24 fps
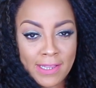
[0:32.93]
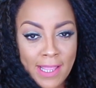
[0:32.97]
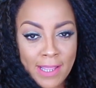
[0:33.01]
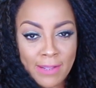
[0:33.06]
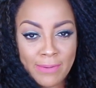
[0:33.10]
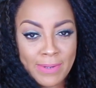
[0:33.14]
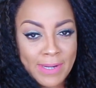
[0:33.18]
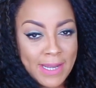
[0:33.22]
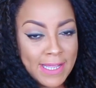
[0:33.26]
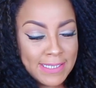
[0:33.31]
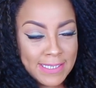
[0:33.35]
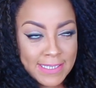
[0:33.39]

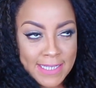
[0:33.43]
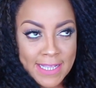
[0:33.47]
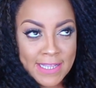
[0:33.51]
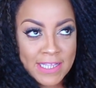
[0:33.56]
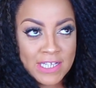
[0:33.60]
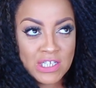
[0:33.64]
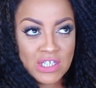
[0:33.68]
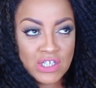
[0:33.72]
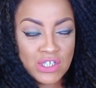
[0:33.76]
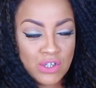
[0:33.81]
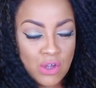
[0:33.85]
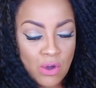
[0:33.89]
Like when I say
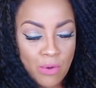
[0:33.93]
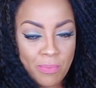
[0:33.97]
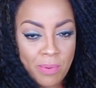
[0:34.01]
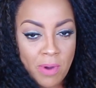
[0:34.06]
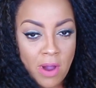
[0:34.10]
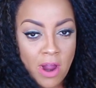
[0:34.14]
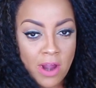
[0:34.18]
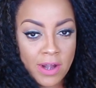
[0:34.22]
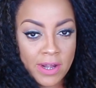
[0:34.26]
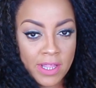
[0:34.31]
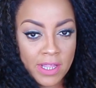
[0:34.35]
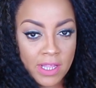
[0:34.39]
there's no
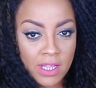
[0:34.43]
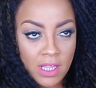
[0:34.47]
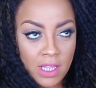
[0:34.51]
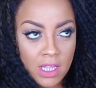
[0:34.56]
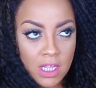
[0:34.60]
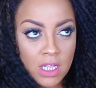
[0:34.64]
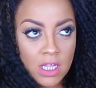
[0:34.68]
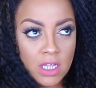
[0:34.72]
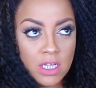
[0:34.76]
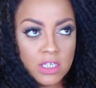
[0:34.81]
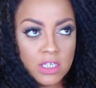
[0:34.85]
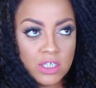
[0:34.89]
parting,
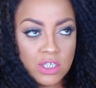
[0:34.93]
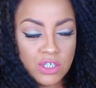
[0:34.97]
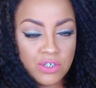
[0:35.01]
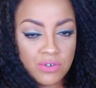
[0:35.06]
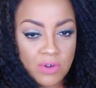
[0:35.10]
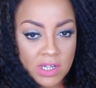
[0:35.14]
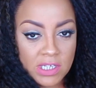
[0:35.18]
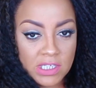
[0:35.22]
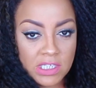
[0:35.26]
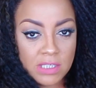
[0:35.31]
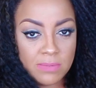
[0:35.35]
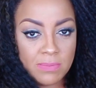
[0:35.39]

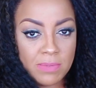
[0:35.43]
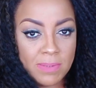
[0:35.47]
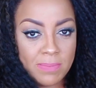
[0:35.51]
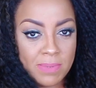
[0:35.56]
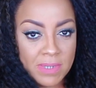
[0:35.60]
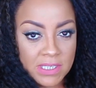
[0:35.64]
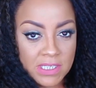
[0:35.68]
trust me,